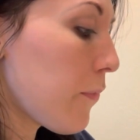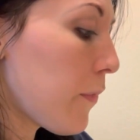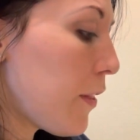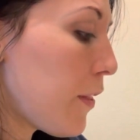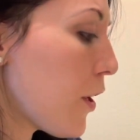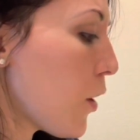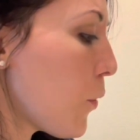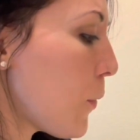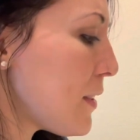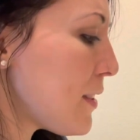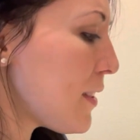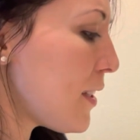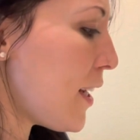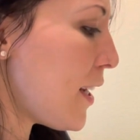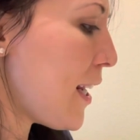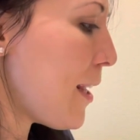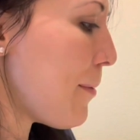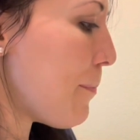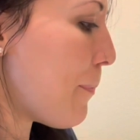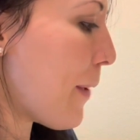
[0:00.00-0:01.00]
There wasn't
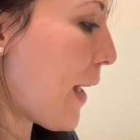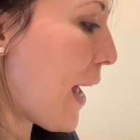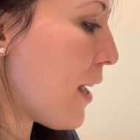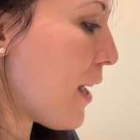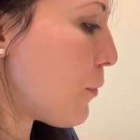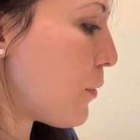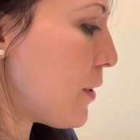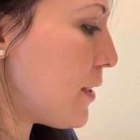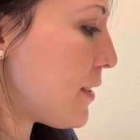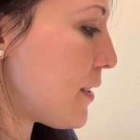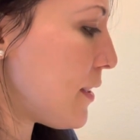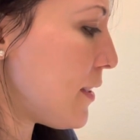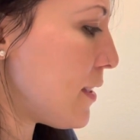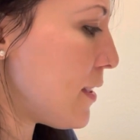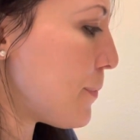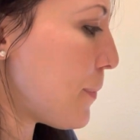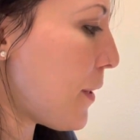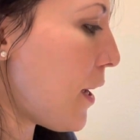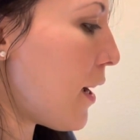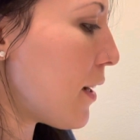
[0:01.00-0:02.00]
any bad ones in
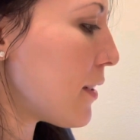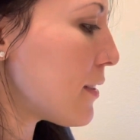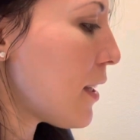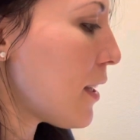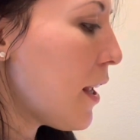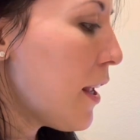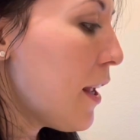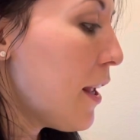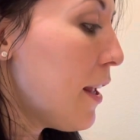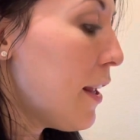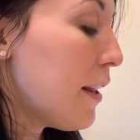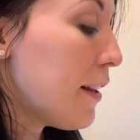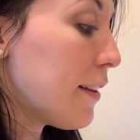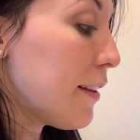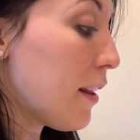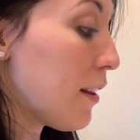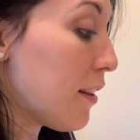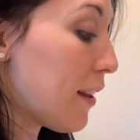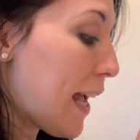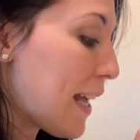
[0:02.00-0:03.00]
this box.
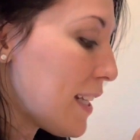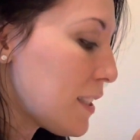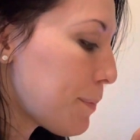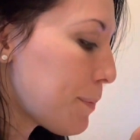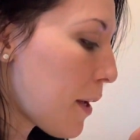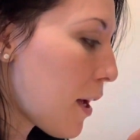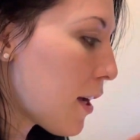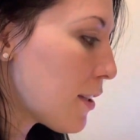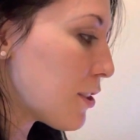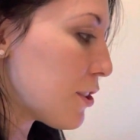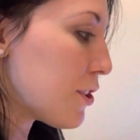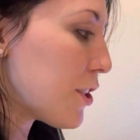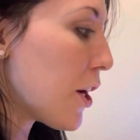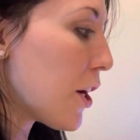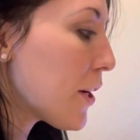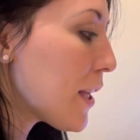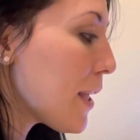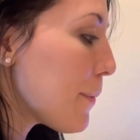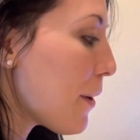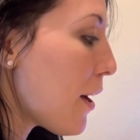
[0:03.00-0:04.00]
The last box, the
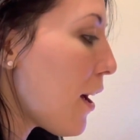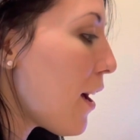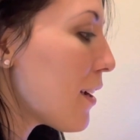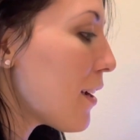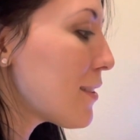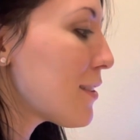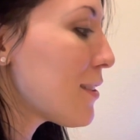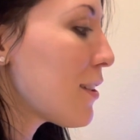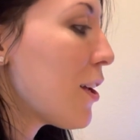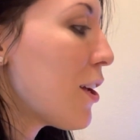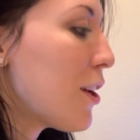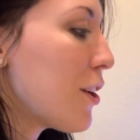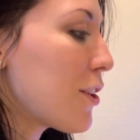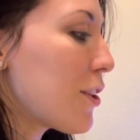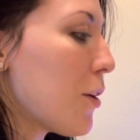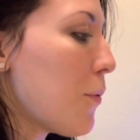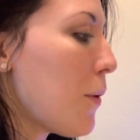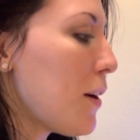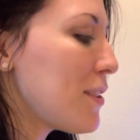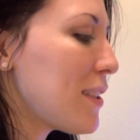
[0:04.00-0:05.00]
turkey box,
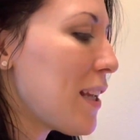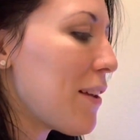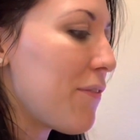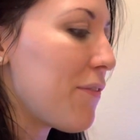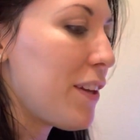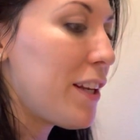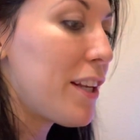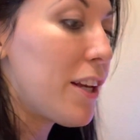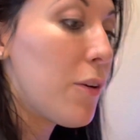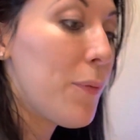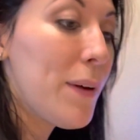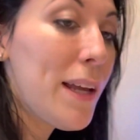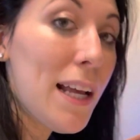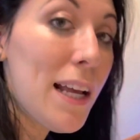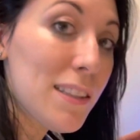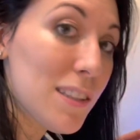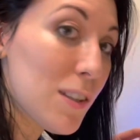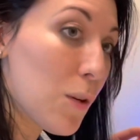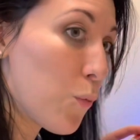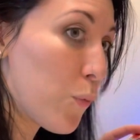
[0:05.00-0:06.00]
go watch that video. We
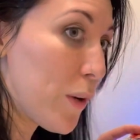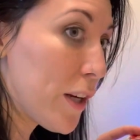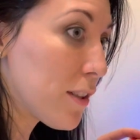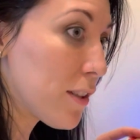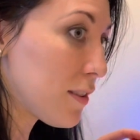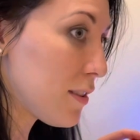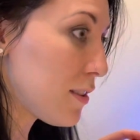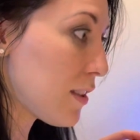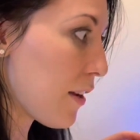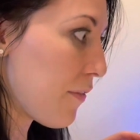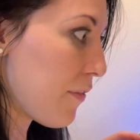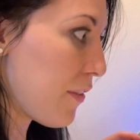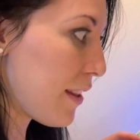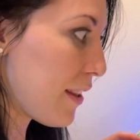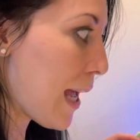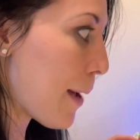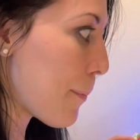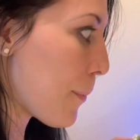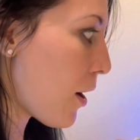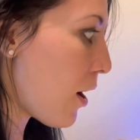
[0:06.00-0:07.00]
had some weird stuff in
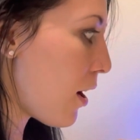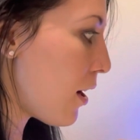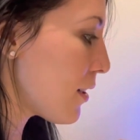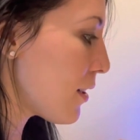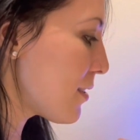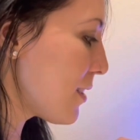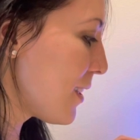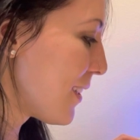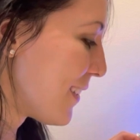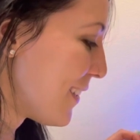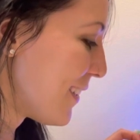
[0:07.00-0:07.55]
that box.